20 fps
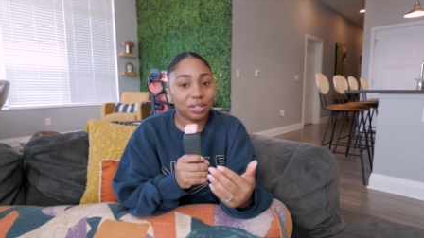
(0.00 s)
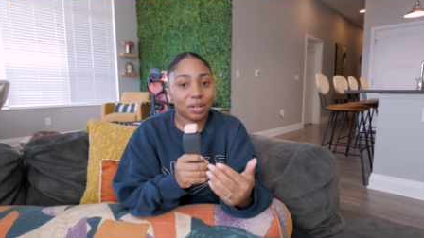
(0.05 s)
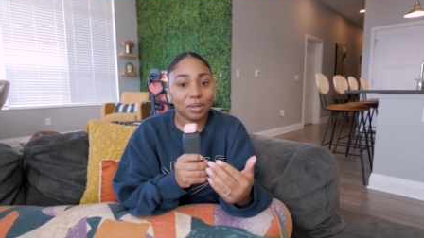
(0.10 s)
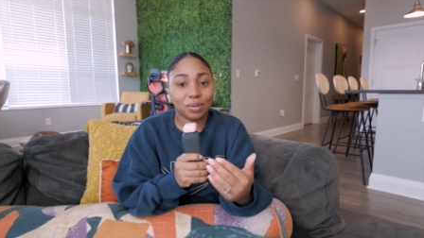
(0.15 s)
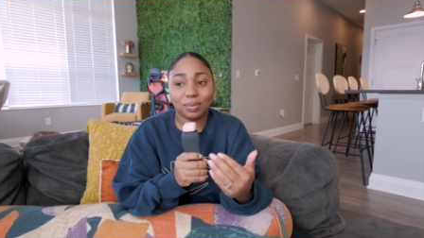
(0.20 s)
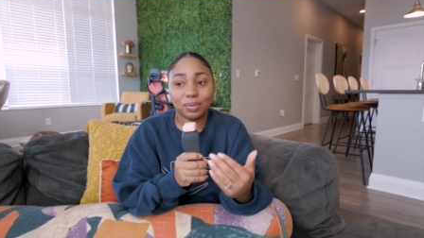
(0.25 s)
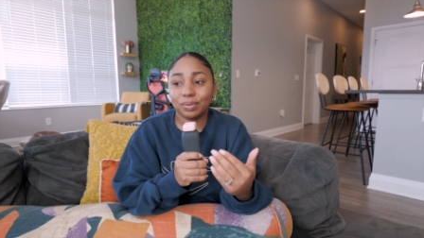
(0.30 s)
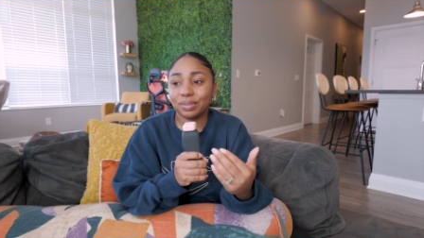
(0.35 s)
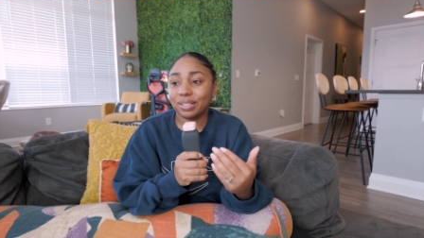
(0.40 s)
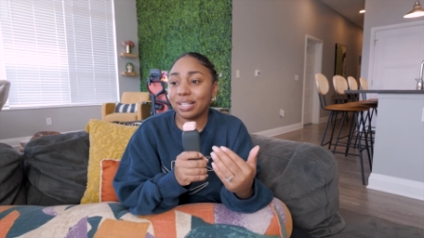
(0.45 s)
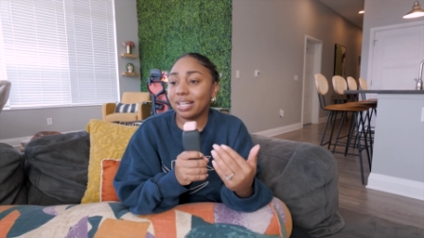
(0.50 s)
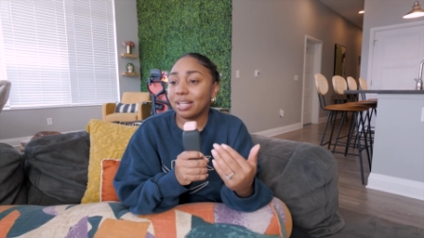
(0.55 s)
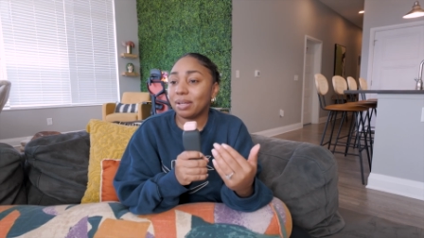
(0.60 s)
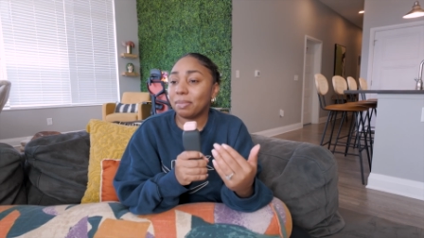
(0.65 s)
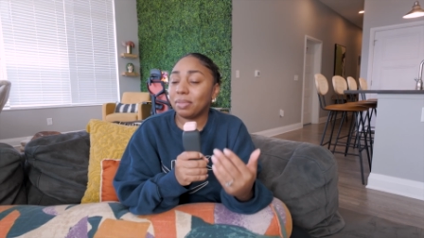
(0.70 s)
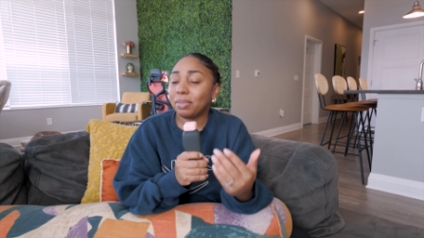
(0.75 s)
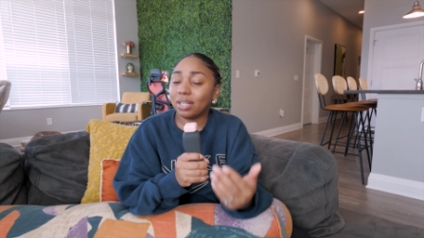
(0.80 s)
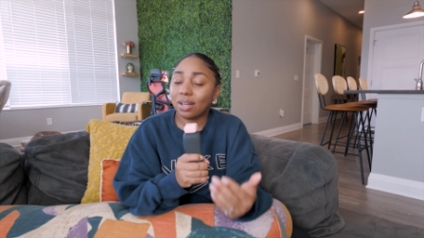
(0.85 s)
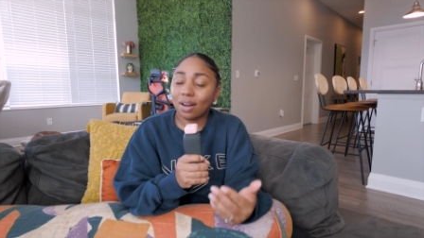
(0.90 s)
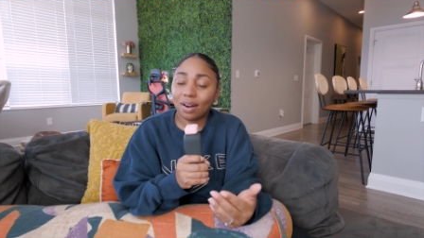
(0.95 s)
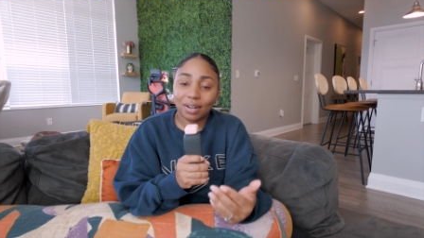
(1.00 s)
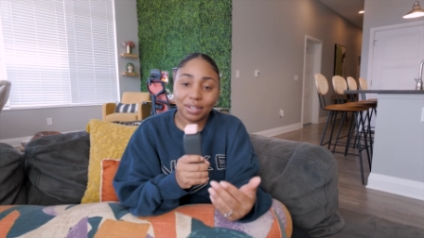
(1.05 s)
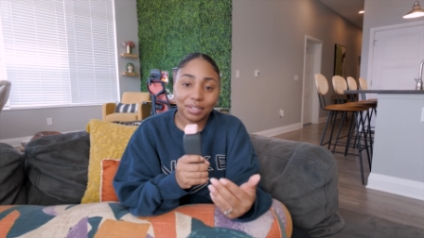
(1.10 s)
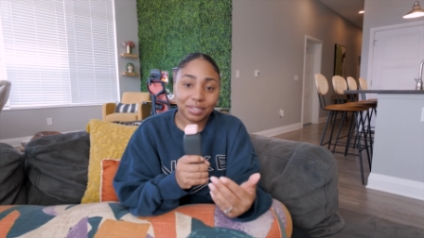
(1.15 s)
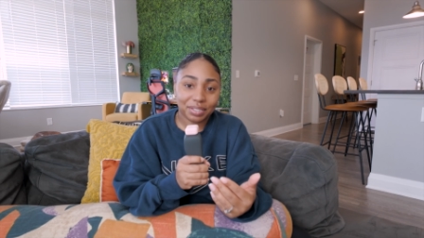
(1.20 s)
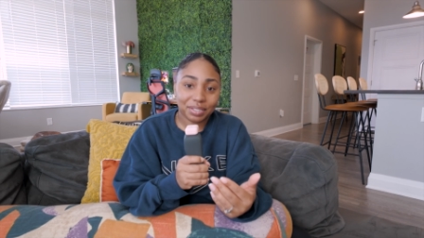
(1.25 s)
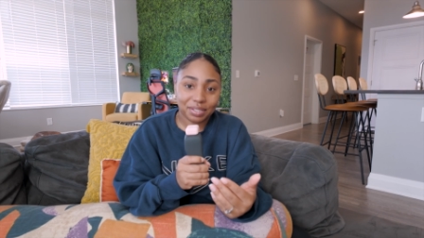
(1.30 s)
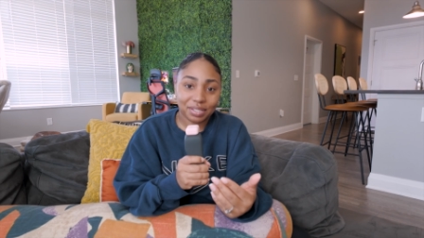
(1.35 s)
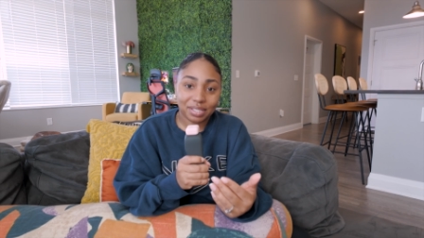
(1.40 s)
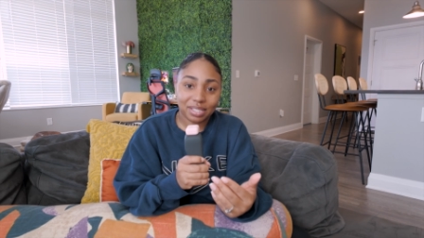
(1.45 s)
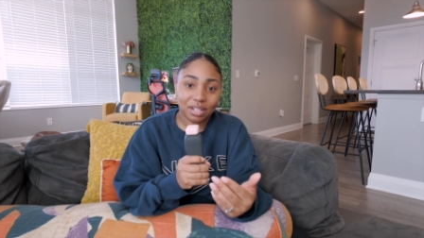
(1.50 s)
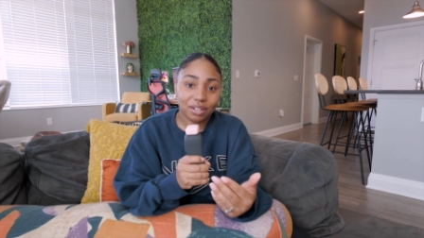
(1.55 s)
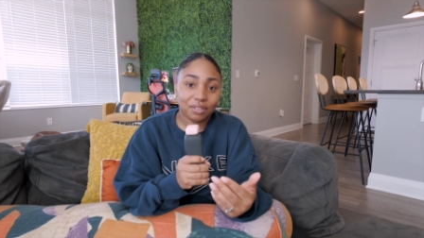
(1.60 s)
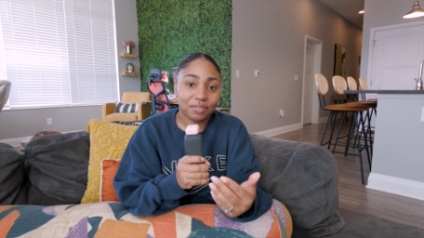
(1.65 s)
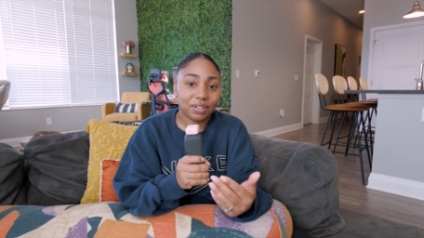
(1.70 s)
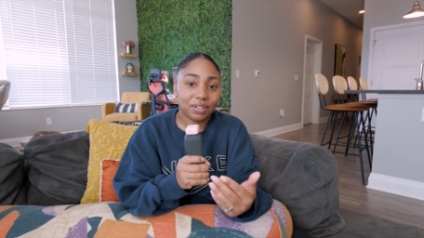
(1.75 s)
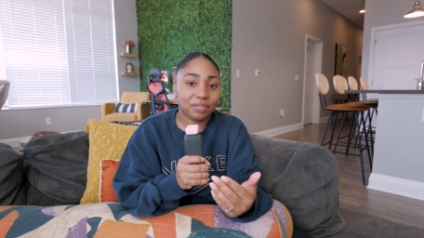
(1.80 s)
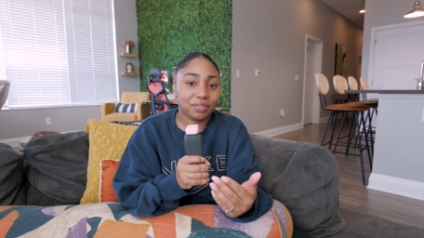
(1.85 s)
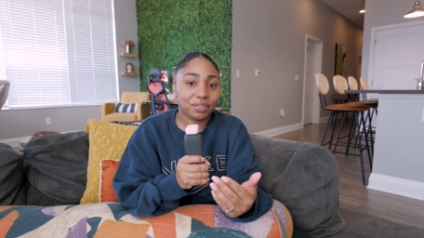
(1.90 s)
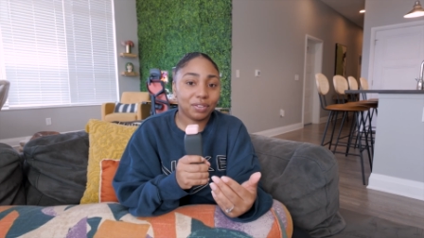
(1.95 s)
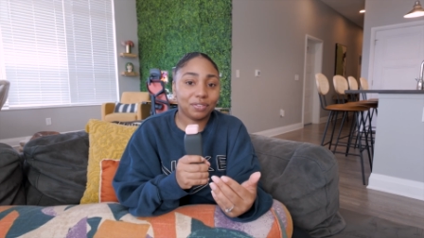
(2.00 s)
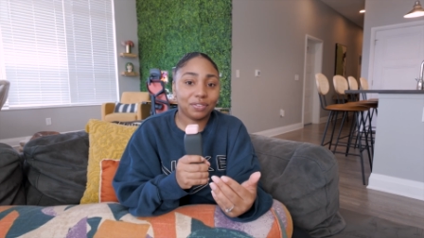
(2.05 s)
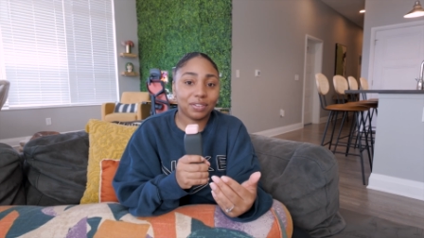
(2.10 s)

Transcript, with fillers: Don't be hard on yourself if you